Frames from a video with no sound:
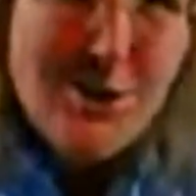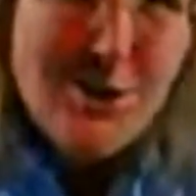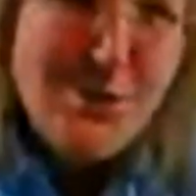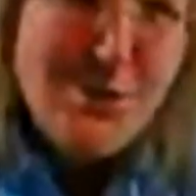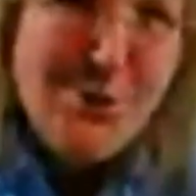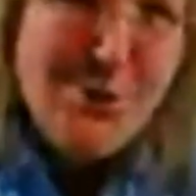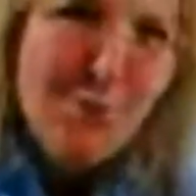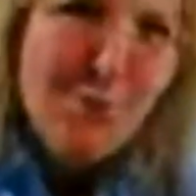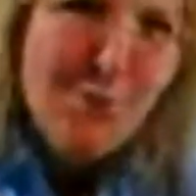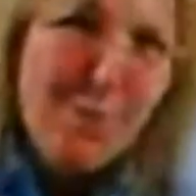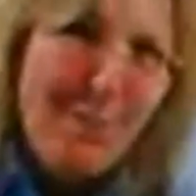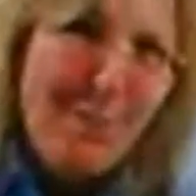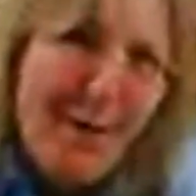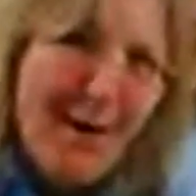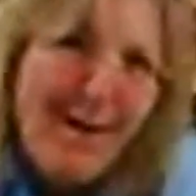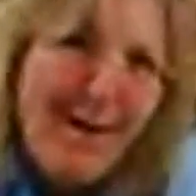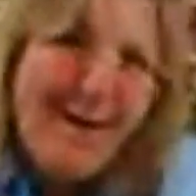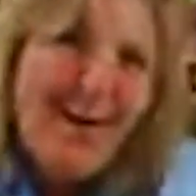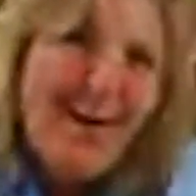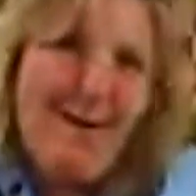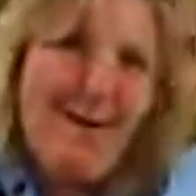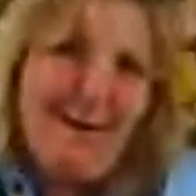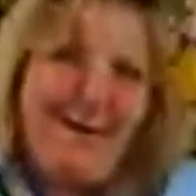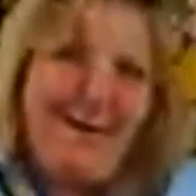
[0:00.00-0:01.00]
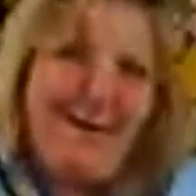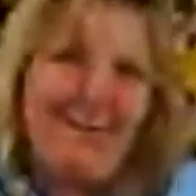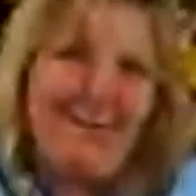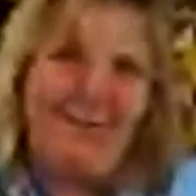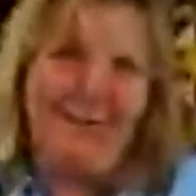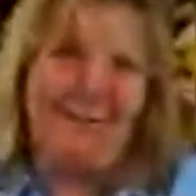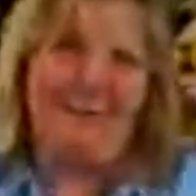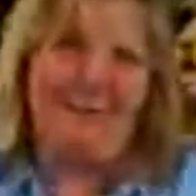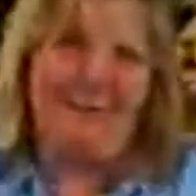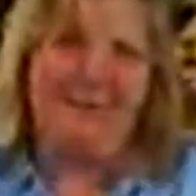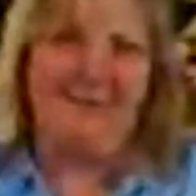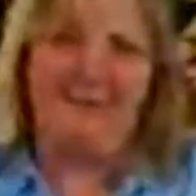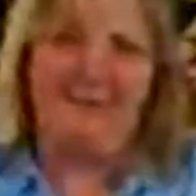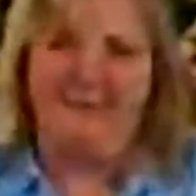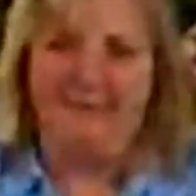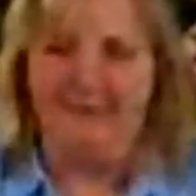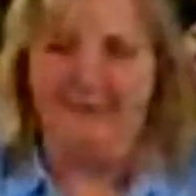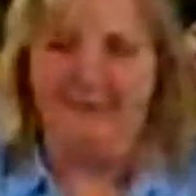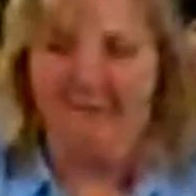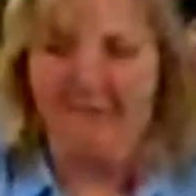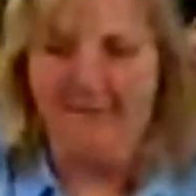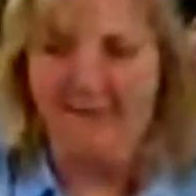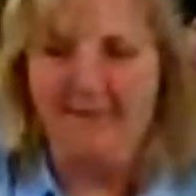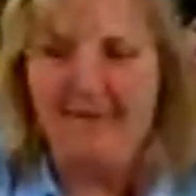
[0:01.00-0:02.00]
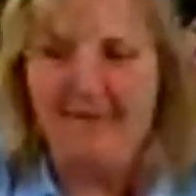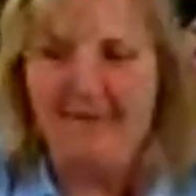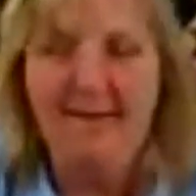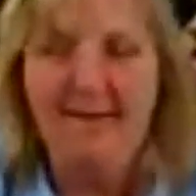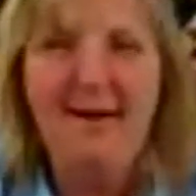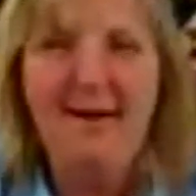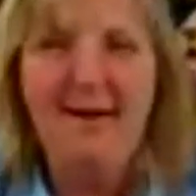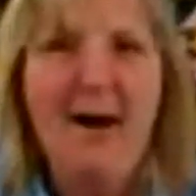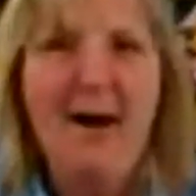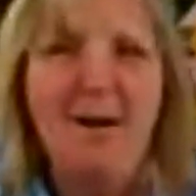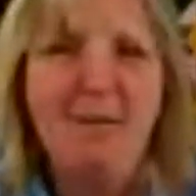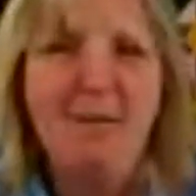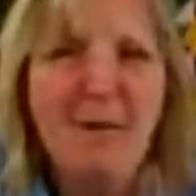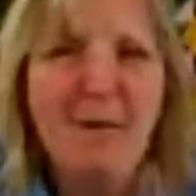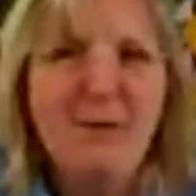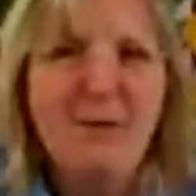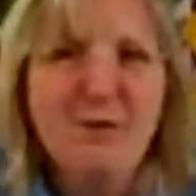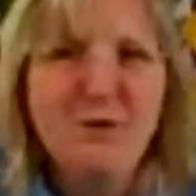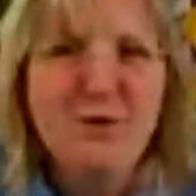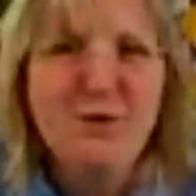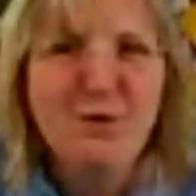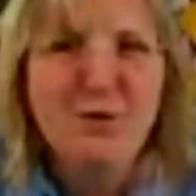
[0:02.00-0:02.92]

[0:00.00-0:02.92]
So, Rebecca, how about